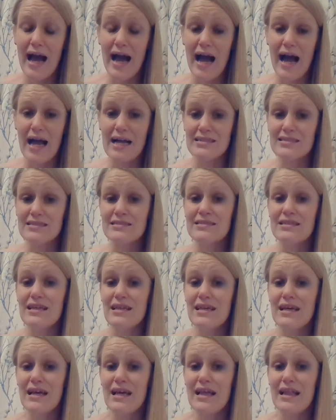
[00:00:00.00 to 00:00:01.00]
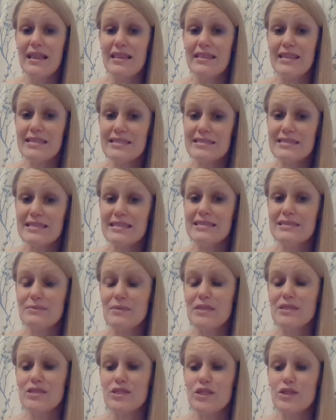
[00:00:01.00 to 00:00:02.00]
And this leads
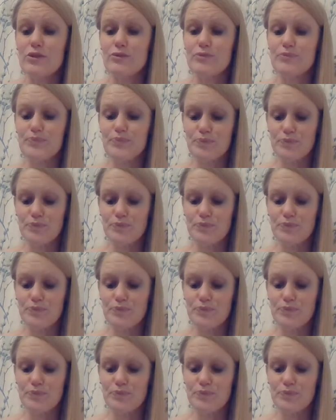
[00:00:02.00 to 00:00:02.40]
me to